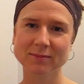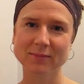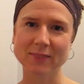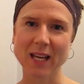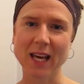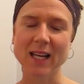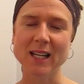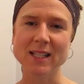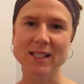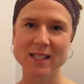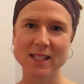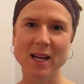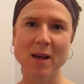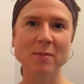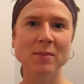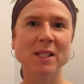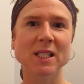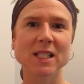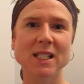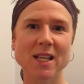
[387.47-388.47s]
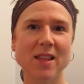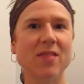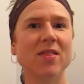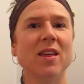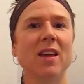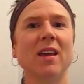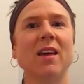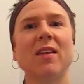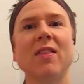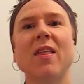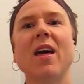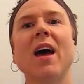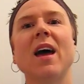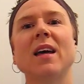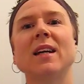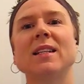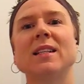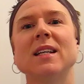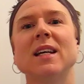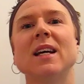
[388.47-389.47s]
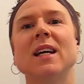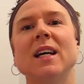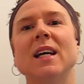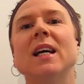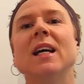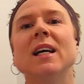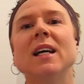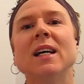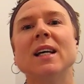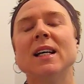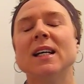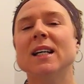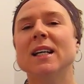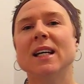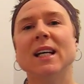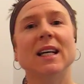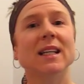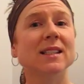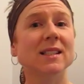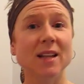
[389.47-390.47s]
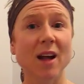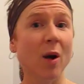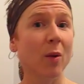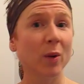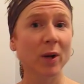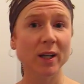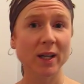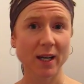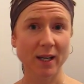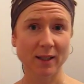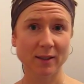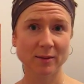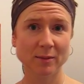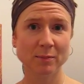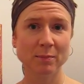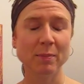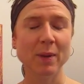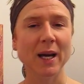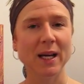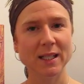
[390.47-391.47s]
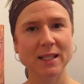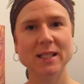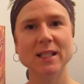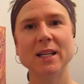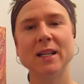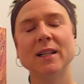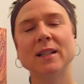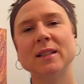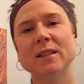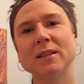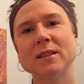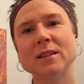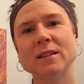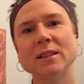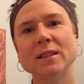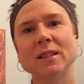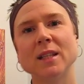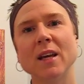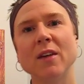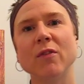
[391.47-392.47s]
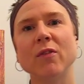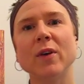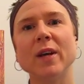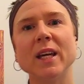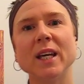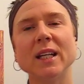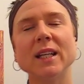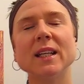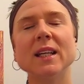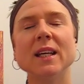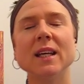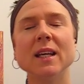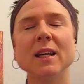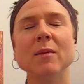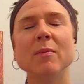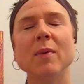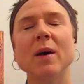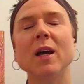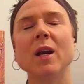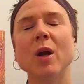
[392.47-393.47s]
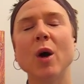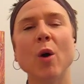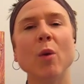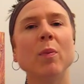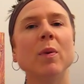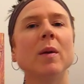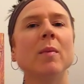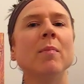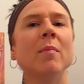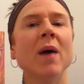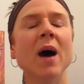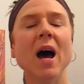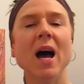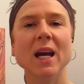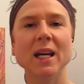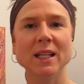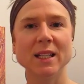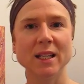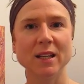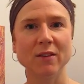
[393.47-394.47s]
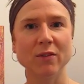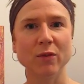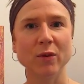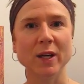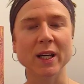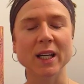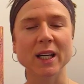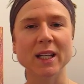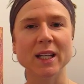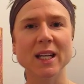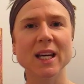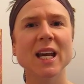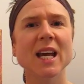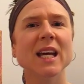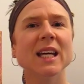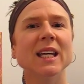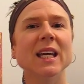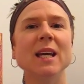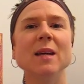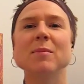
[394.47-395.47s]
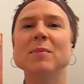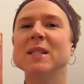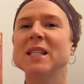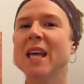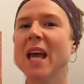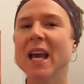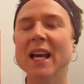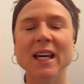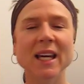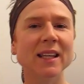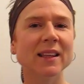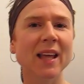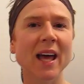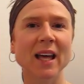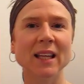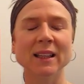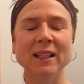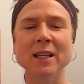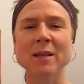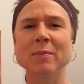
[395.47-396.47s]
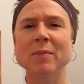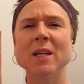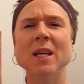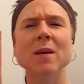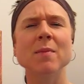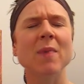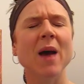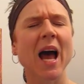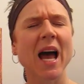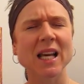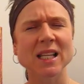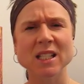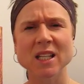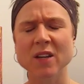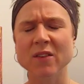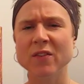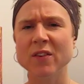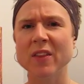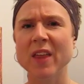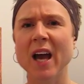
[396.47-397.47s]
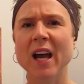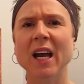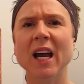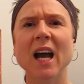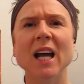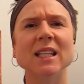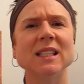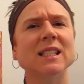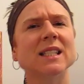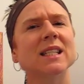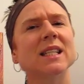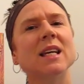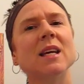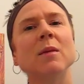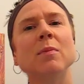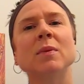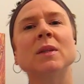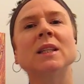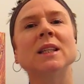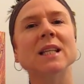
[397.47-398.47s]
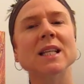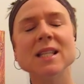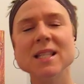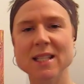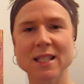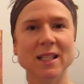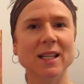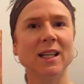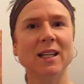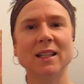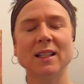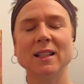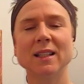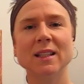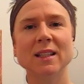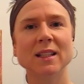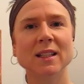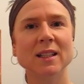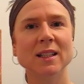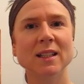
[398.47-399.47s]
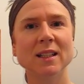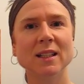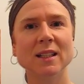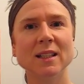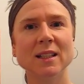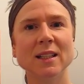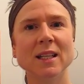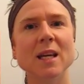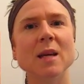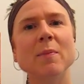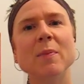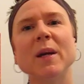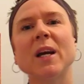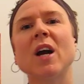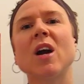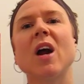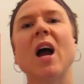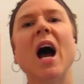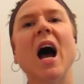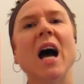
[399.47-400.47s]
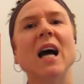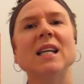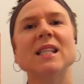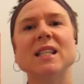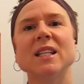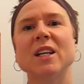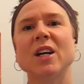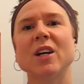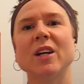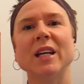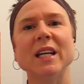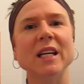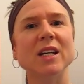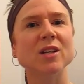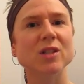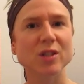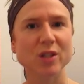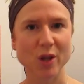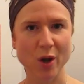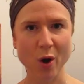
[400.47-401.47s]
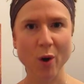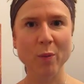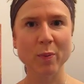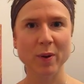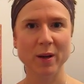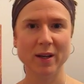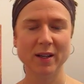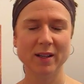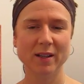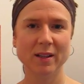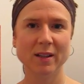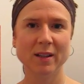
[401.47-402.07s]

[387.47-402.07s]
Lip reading: And it's tempting to think that it's not working. But if we can keep an open mind, if we can keep taking that leap, keep asking for that guidance, keep listening, keeping our eyes and our ears open